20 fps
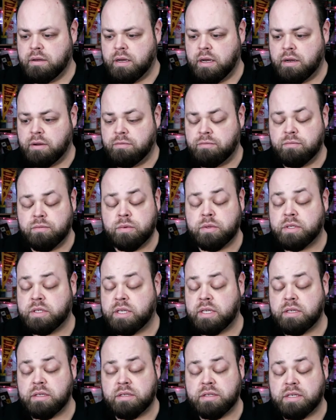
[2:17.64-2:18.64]
uh,
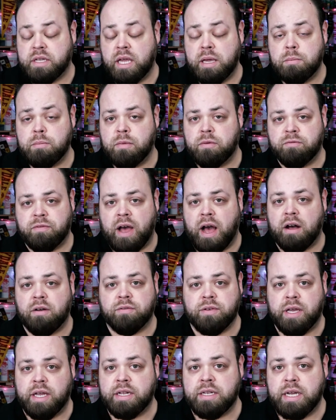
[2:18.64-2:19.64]
St Steam
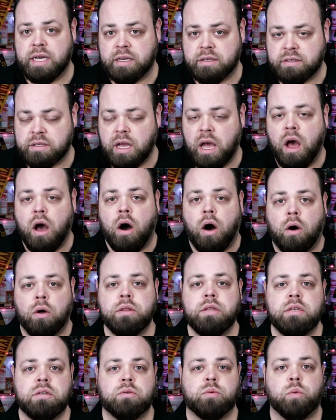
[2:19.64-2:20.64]
Valve Index, all
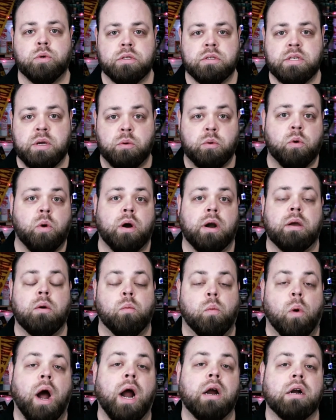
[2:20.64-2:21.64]
these ones that require a
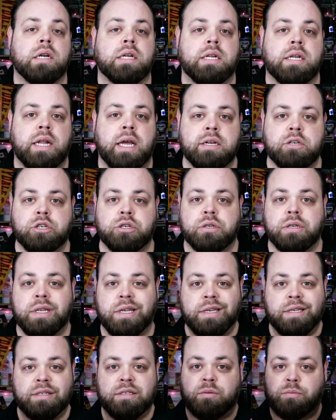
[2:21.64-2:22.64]
wired connection
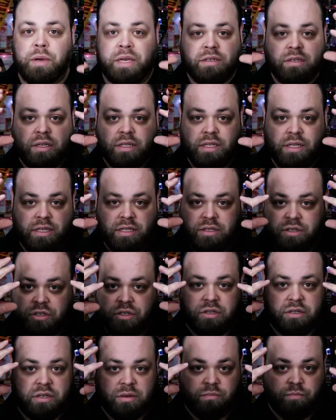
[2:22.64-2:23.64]
is basically, this is
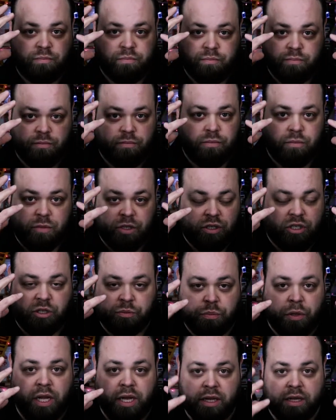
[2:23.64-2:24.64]
just a
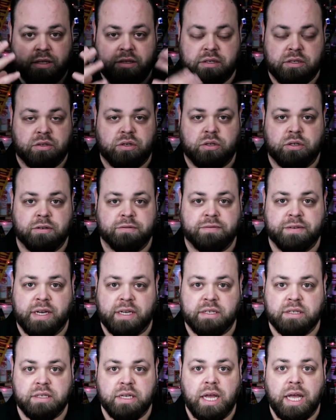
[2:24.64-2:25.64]
display that sits on your
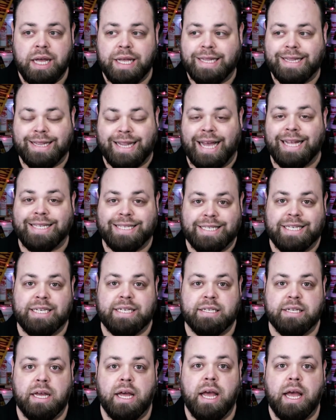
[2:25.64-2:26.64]
face. That's
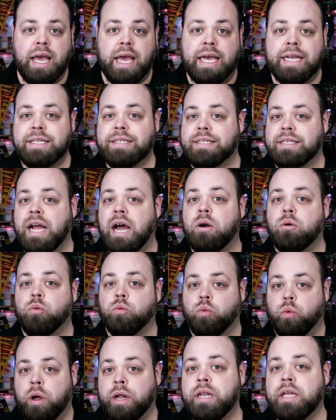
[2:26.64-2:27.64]
it. It's
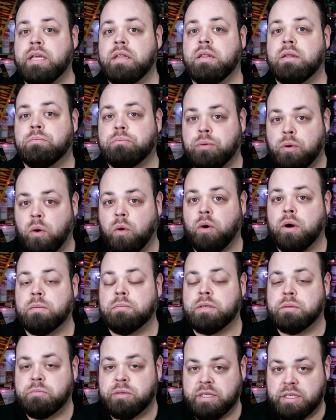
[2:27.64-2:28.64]
not running the
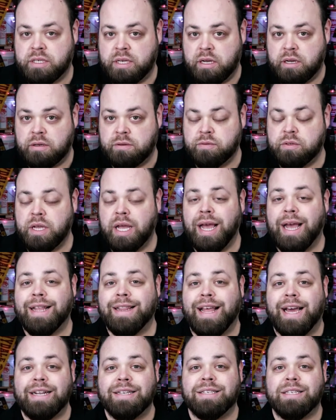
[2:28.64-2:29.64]
programs themselves.
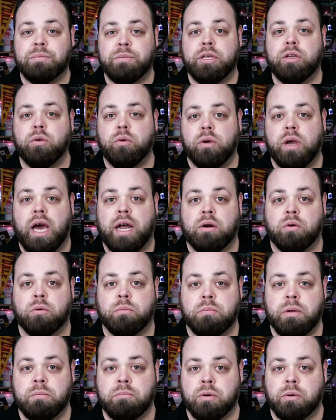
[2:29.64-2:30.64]
That is something you got to
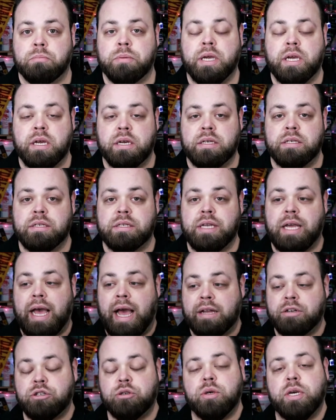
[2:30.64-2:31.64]
remember because
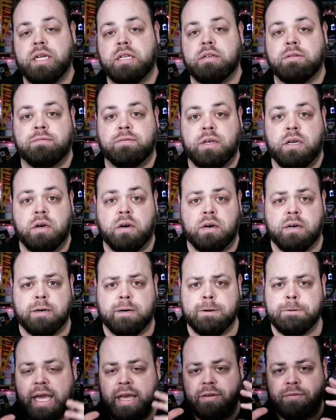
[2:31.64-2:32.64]
as you get into
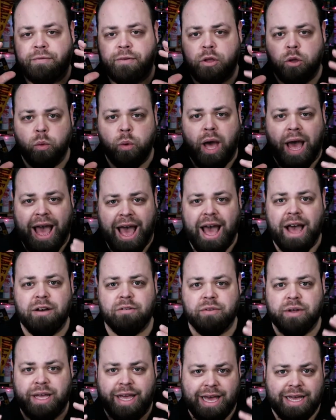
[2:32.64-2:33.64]
VR, if you
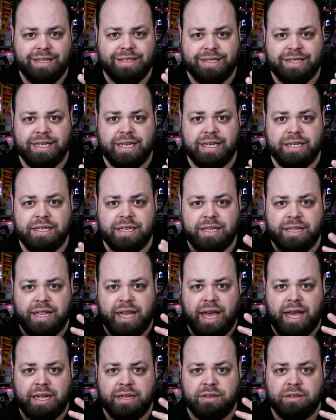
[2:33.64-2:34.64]
have a headset
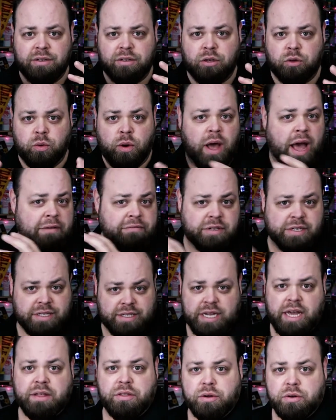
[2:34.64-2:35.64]
that you have to
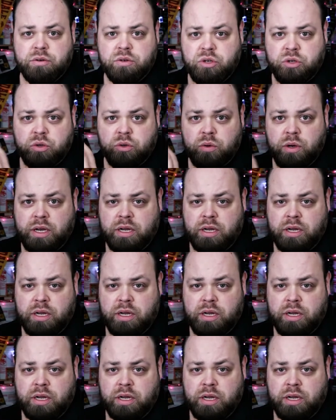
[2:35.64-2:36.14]
tether to